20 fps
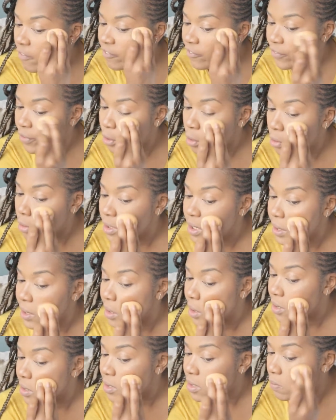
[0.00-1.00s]
foldy
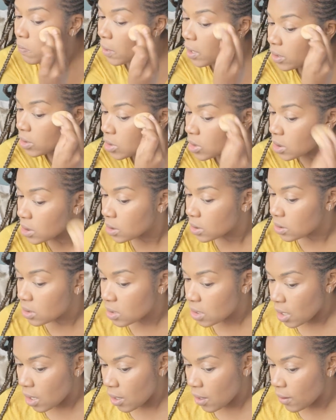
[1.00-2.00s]
this sponge
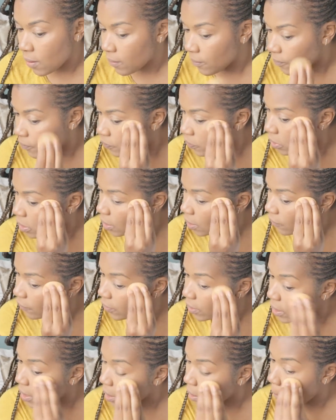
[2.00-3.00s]
is. I
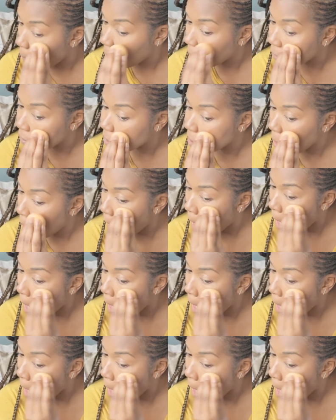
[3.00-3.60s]
feel like once